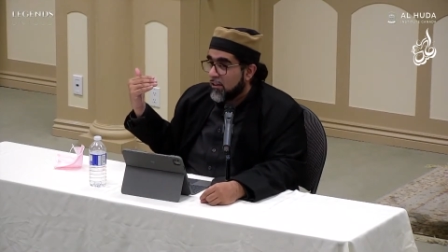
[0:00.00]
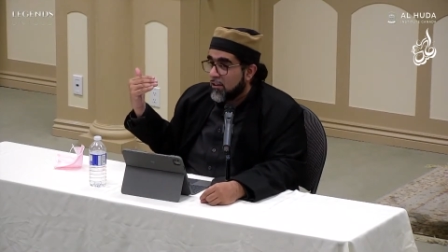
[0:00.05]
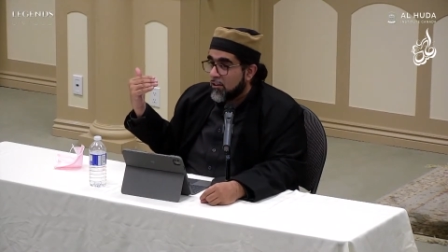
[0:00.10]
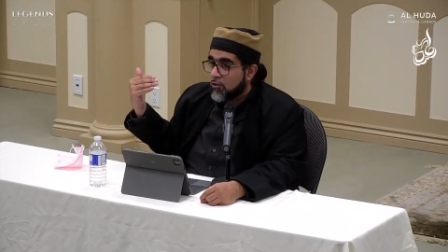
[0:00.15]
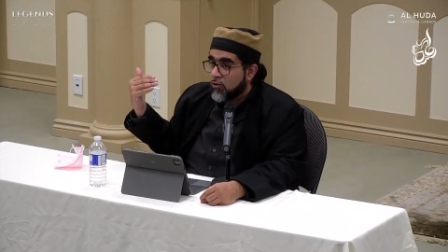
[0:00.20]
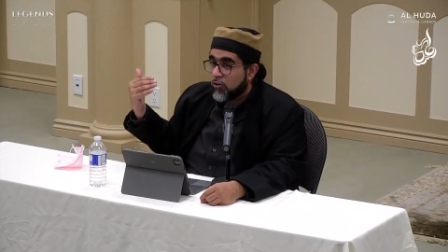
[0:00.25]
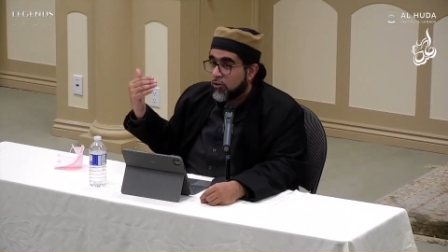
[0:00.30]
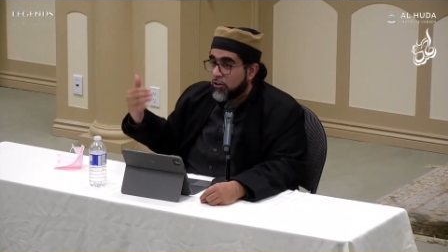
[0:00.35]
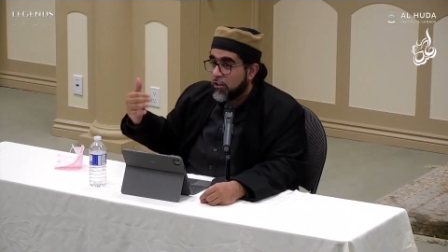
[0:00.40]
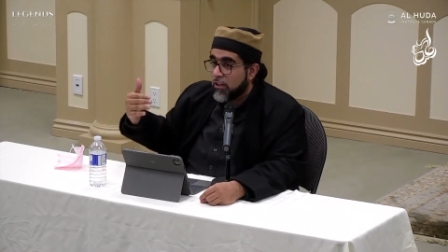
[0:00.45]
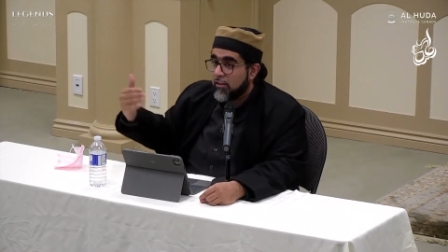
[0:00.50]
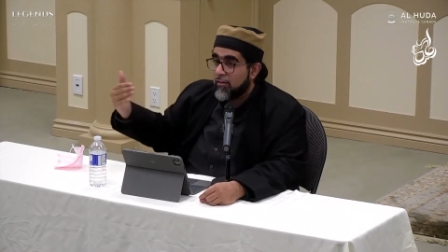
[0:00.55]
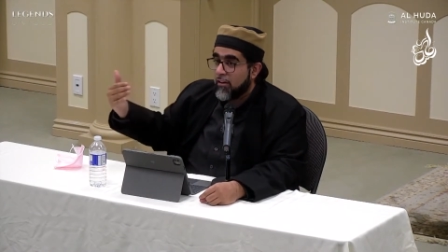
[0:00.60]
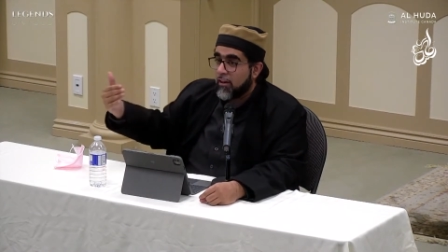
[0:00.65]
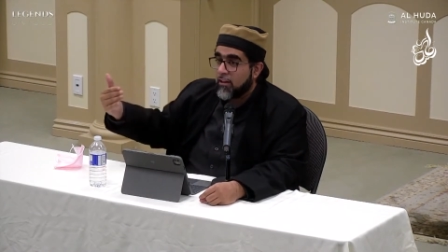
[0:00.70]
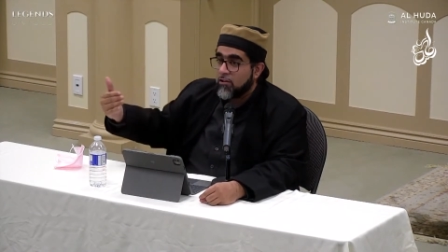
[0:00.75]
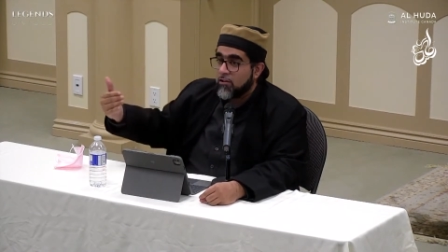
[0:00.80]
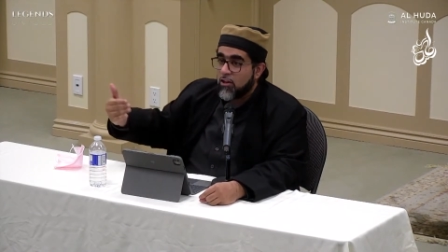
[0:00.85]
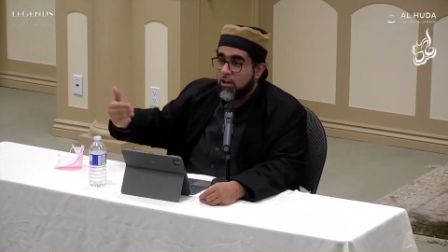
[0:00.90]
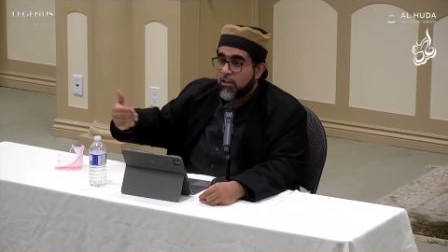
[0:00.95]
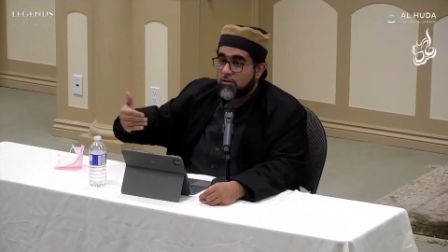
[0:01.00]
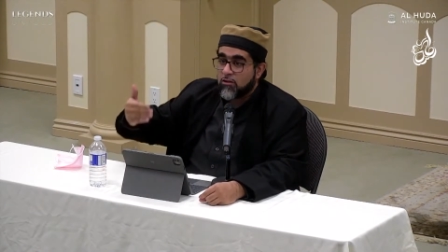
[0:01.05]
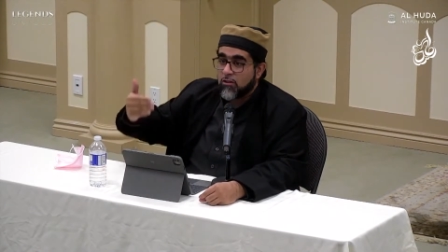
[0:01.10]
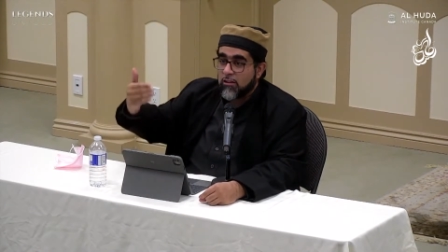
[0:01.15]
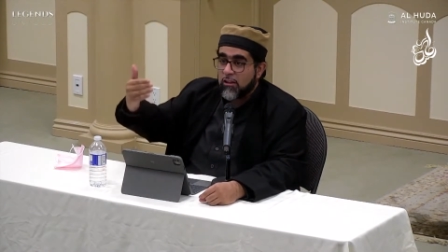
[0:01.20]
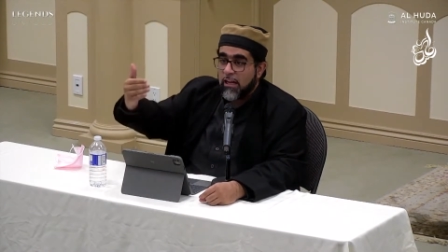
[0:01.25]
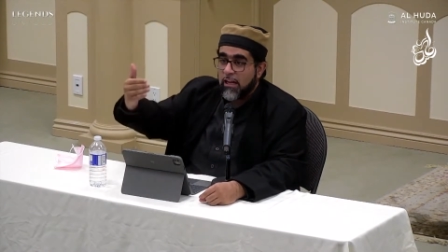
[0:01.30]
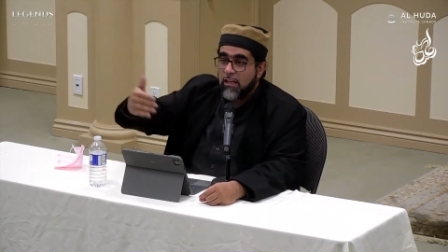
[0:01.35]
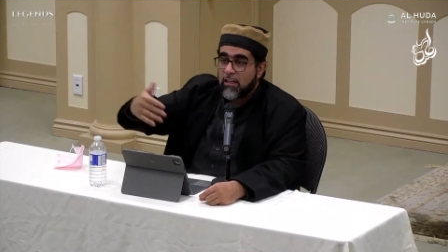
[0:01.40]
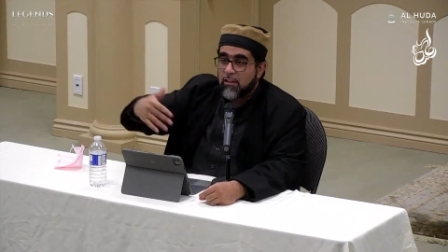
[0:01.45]
So Geneva
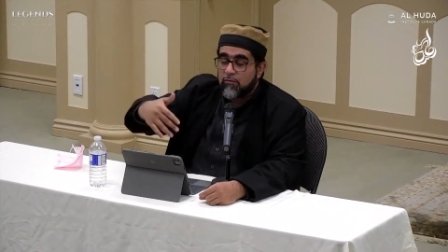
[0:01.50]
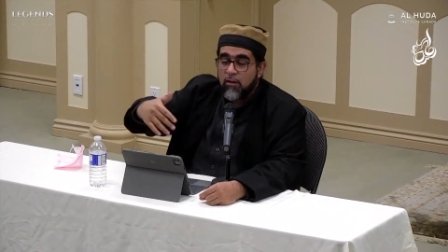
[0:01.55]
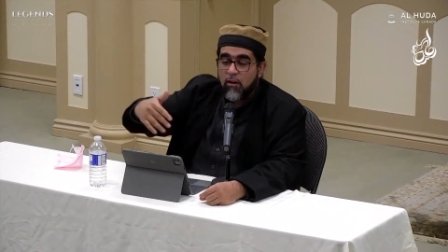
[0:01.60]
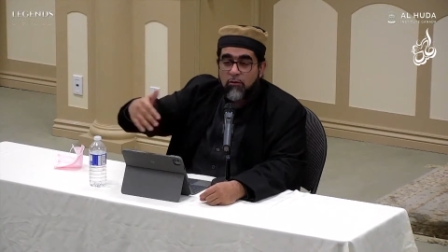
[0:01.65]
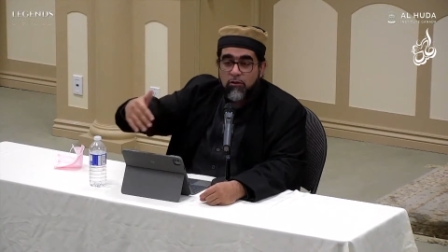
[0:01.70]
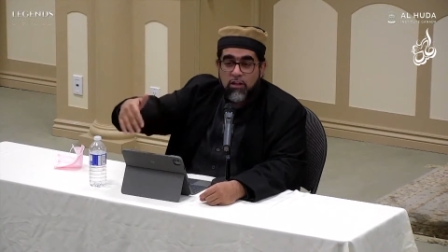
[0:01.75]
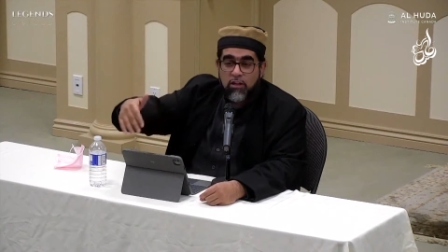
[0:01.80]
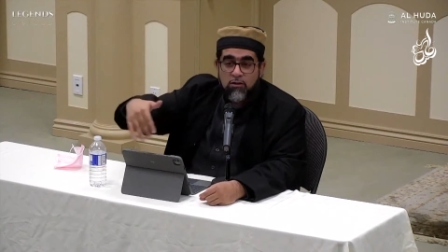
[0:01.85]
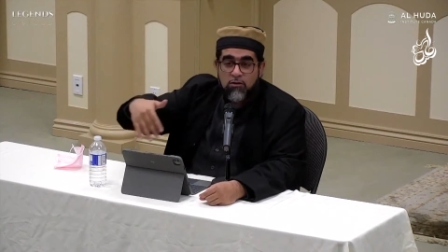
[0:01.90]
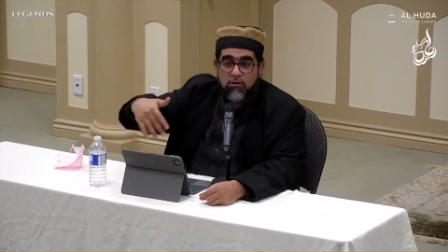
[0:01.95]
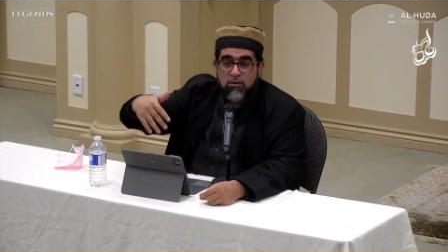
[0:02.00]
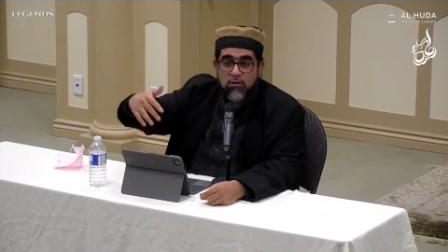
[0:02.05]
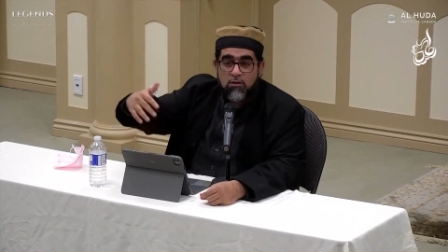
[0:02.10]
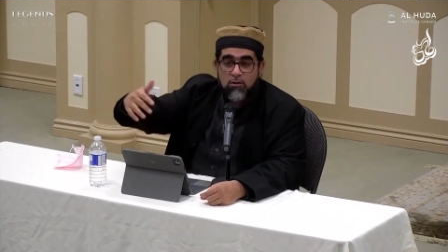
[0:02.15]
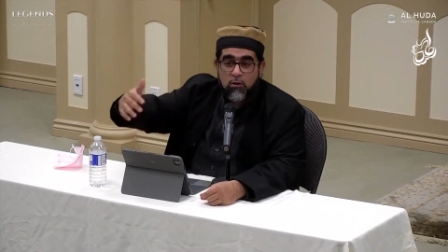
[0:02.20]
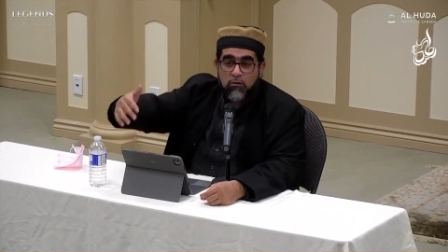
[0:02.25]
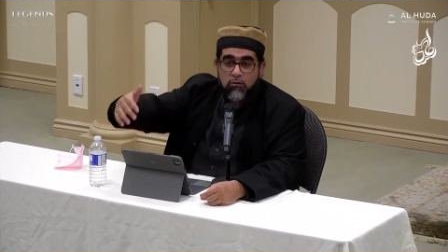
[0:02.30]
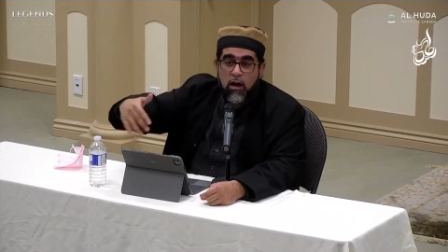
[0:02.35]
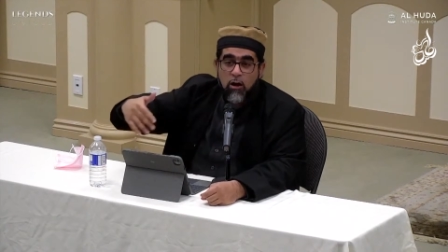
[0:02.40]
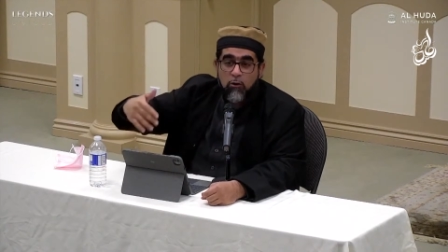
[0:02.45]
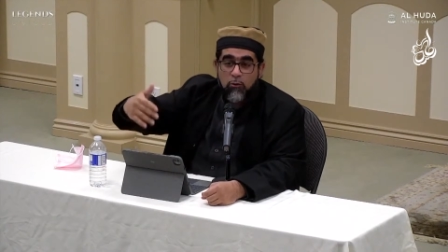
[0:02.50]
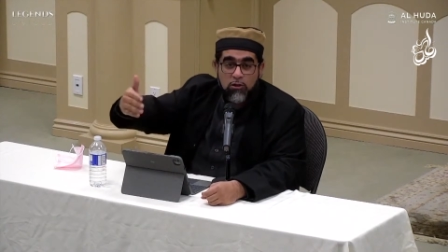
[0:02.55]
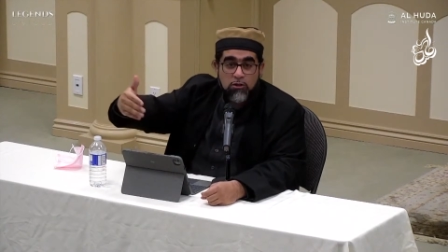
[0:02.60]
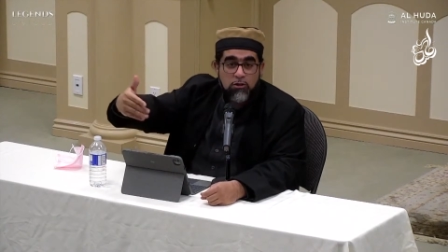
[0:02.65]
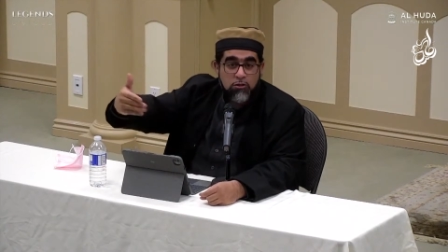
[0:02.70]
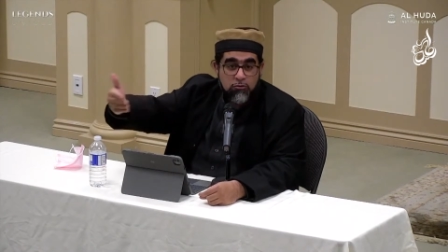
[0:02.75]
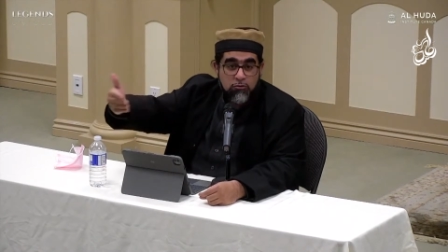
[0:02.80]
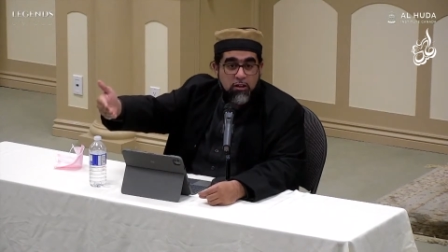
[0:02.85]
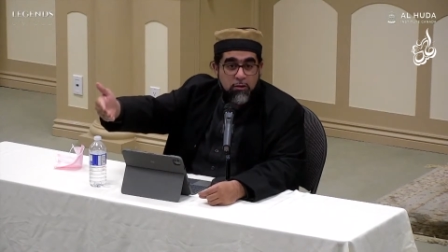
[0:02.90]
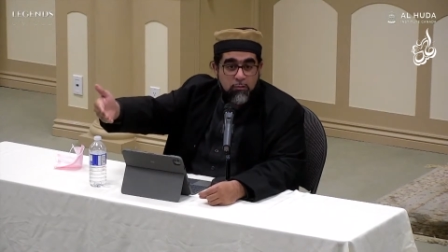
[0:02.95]
Convention laid the foundations of how would
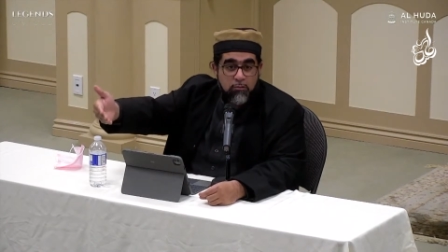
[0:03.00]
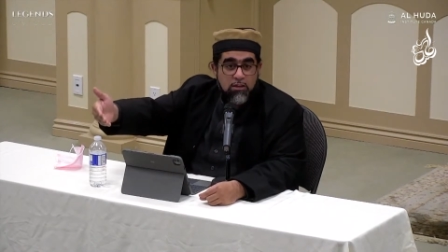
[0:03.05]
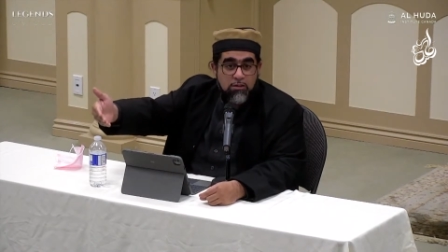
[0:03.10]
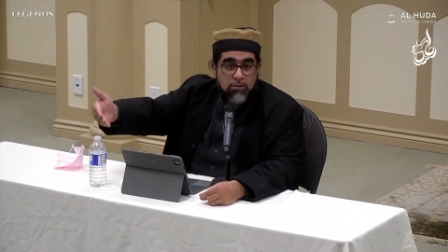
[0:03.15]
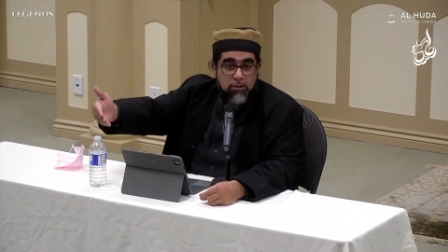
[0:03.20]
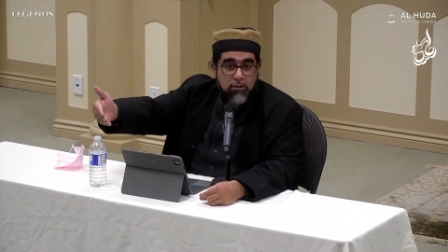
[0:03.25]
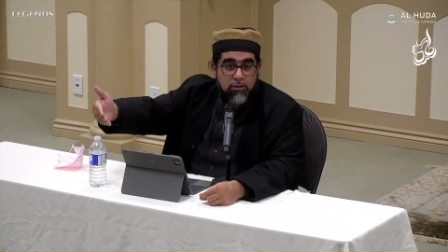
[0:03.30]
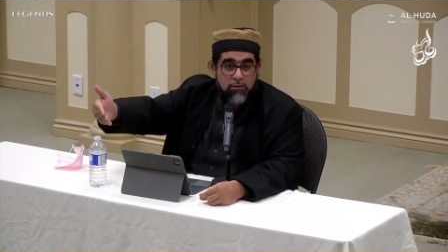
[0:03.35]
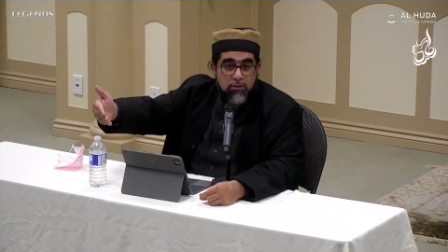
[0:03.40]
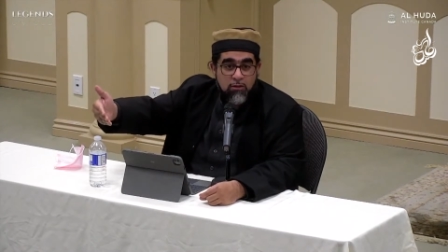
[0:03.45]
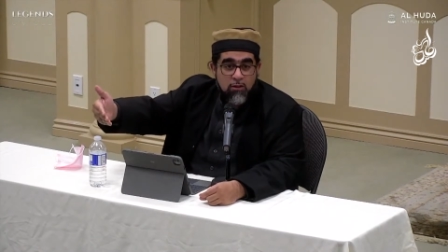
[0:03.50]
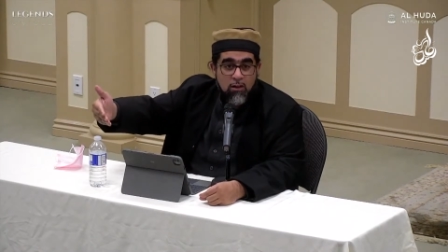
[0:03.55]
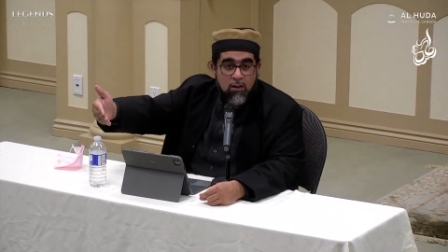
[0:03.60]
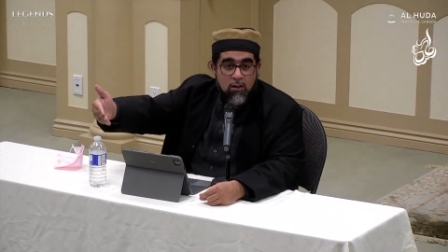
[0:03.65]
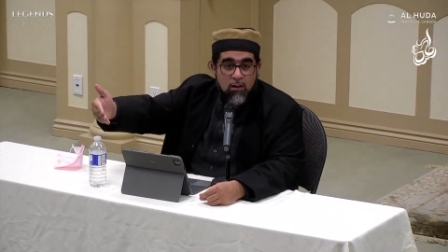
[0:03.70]
you treat prisoners.